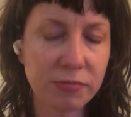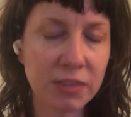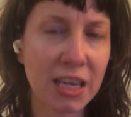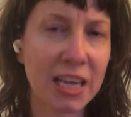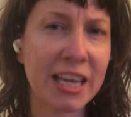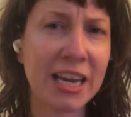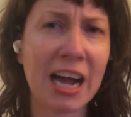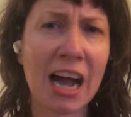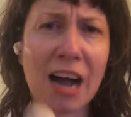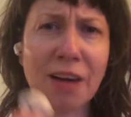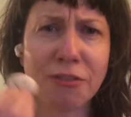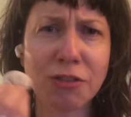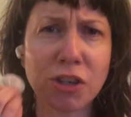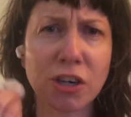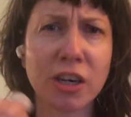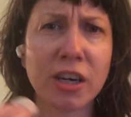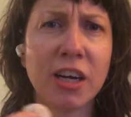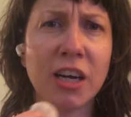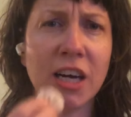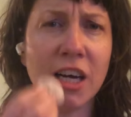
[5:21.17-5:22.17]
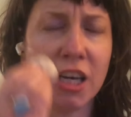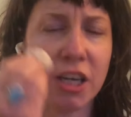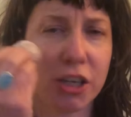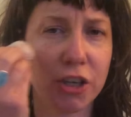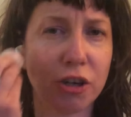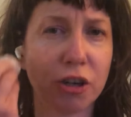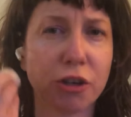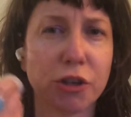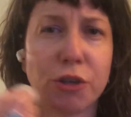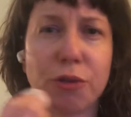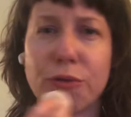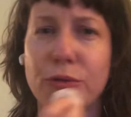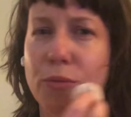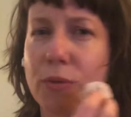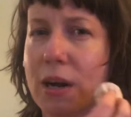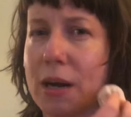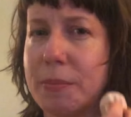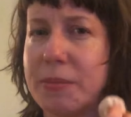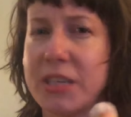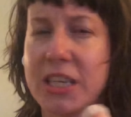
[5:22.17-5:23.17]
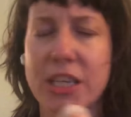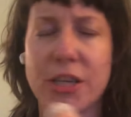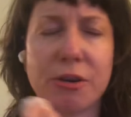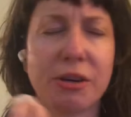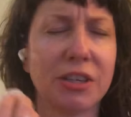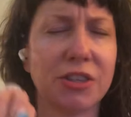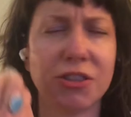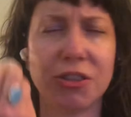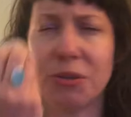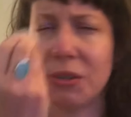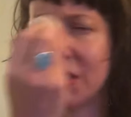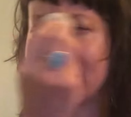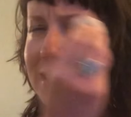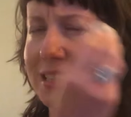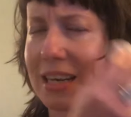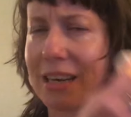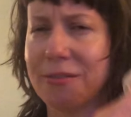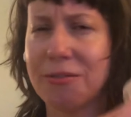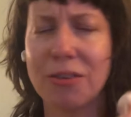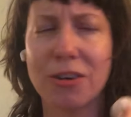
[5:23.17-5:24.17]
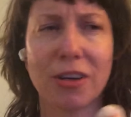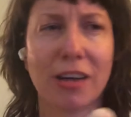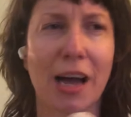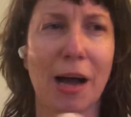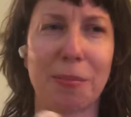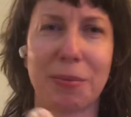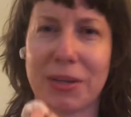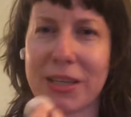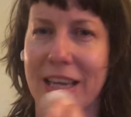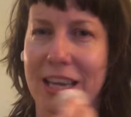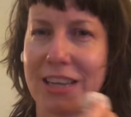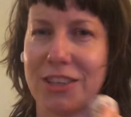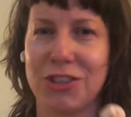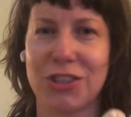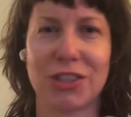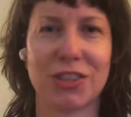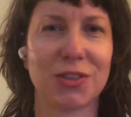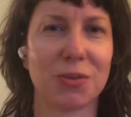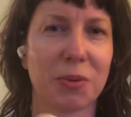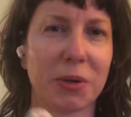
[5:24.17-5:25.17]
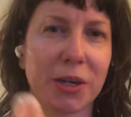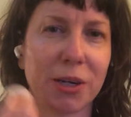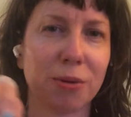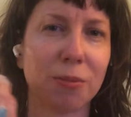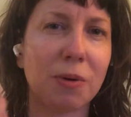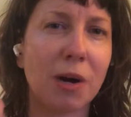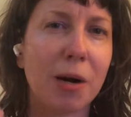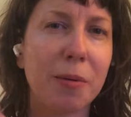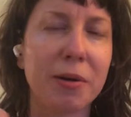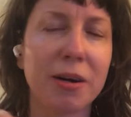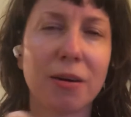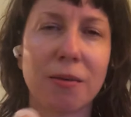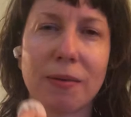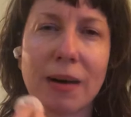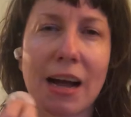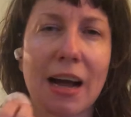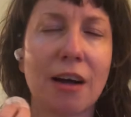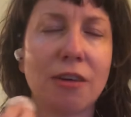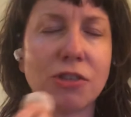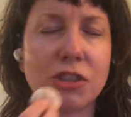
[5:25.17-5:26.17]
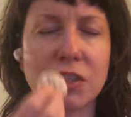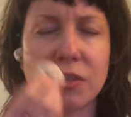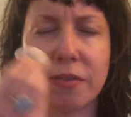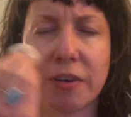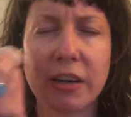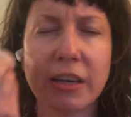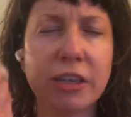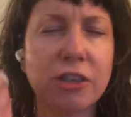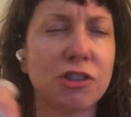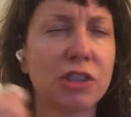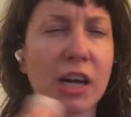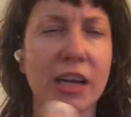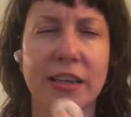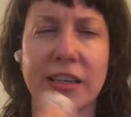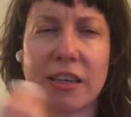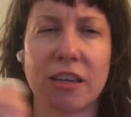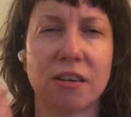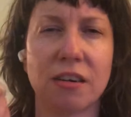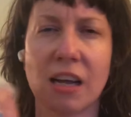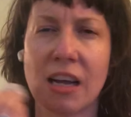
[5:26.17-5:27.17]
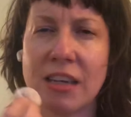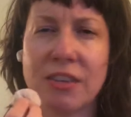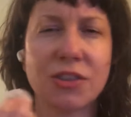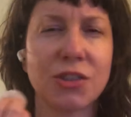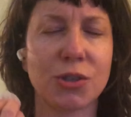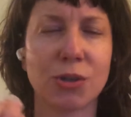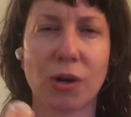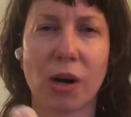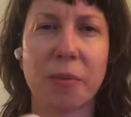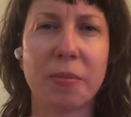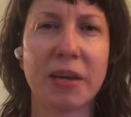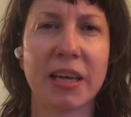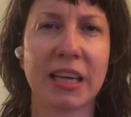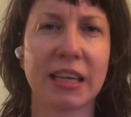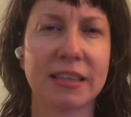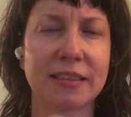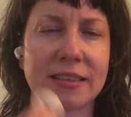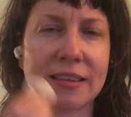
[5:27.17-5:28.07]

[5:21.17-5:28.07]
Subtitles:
And after you've rubbed it, you can do several applications where you rub it around just very gently. You're not scrubbing.